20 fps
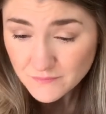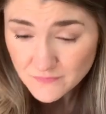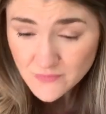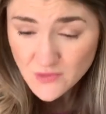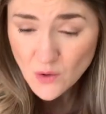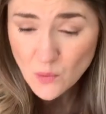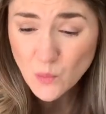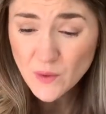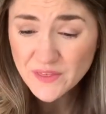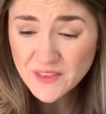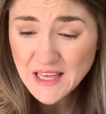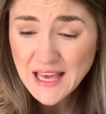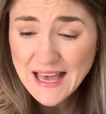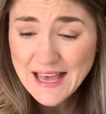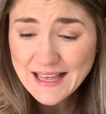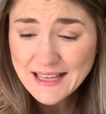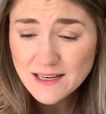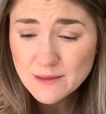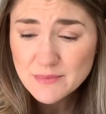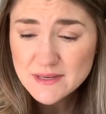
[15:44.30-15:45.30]
with
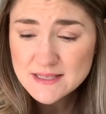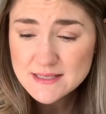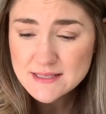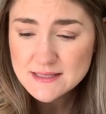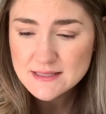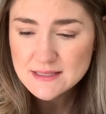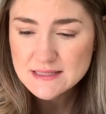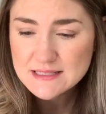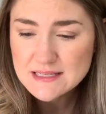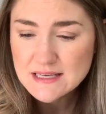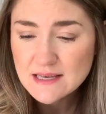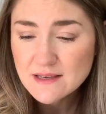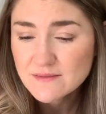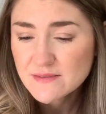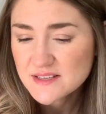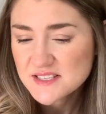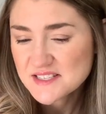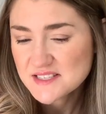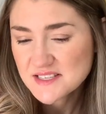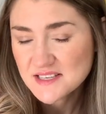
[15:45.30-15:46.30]
cannabis
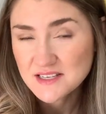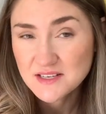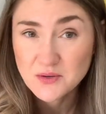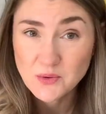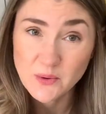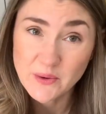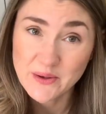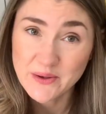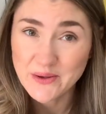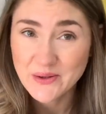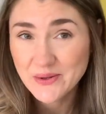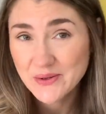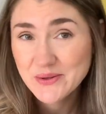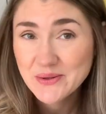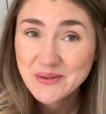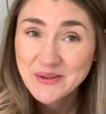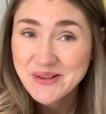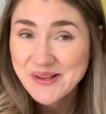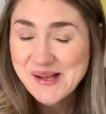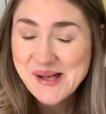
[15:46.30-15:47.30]
sativa seed oil.
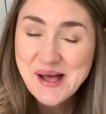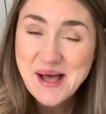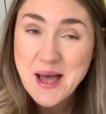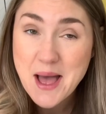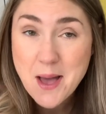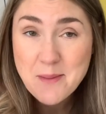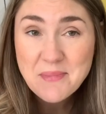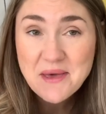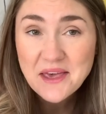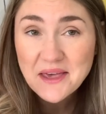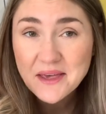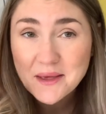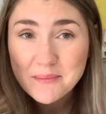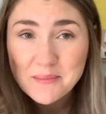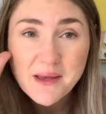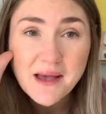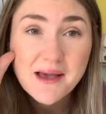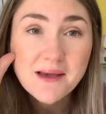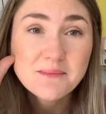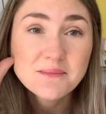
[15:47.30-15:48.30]
I'm hip,
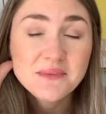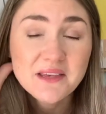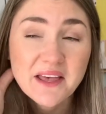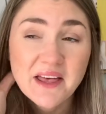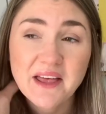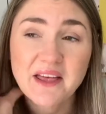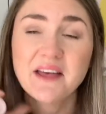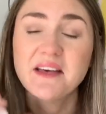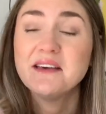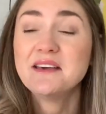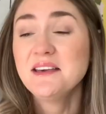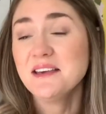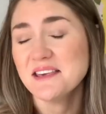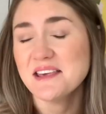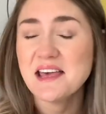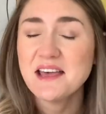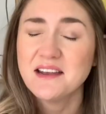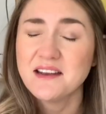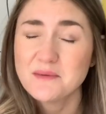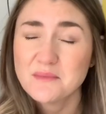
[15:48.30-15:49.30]
I'm young,
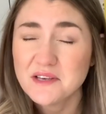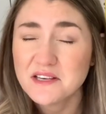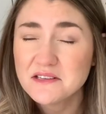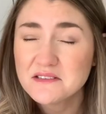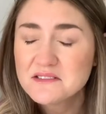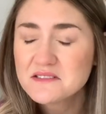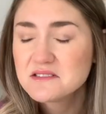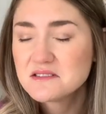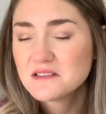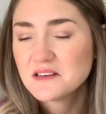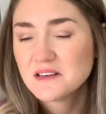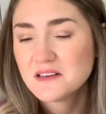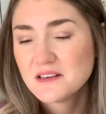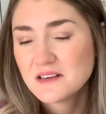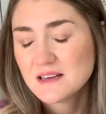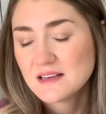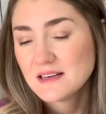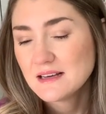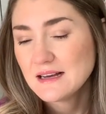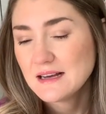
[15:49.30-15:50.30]
cannabis.
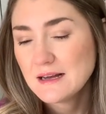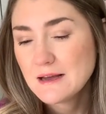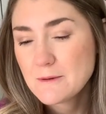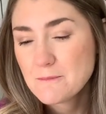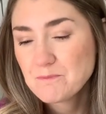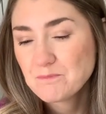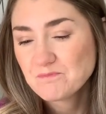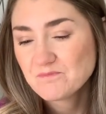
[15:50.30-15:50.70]
Um,